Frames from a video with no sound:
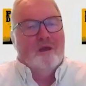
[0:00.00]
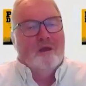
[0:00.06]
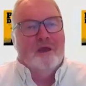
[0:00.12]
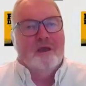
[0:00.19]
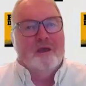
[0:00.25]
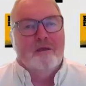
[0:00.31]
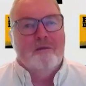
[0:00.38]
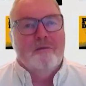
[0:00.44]

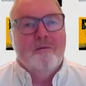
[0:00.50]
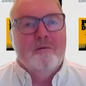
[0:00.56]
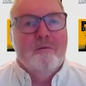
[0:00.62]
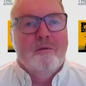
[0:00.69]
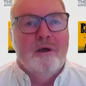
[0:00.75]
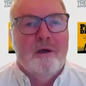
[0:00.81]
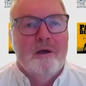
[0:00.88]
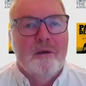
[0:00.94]
And
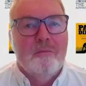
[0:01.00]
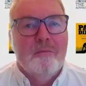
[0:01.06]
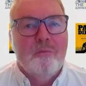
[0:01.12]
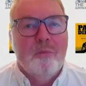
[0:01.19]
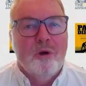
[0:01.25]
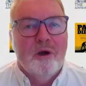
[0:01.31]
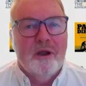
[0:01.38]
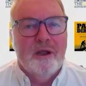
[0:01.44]

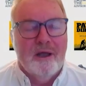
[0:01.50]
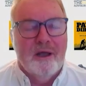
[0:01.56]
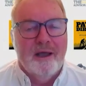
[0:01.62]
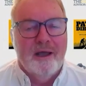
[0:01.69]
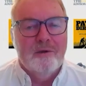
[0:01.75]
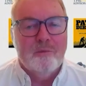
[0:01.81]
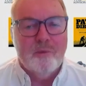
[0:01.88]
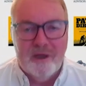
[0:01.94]
Mark,
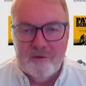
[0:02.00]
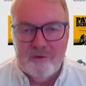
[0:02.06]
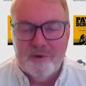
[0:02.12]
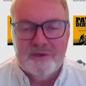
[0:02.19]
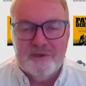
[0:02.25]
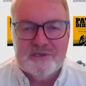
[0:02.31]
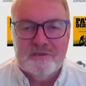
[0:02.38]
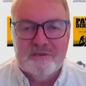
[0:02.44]
I read
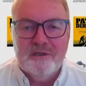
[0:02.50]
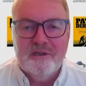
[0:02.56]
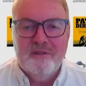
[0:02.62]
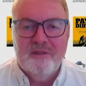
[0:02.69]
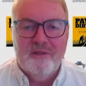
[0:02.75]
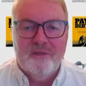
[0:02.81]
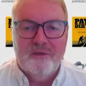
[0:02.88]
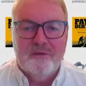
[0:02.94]
recently
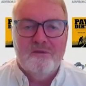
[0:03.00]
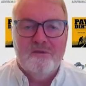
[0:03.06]
that the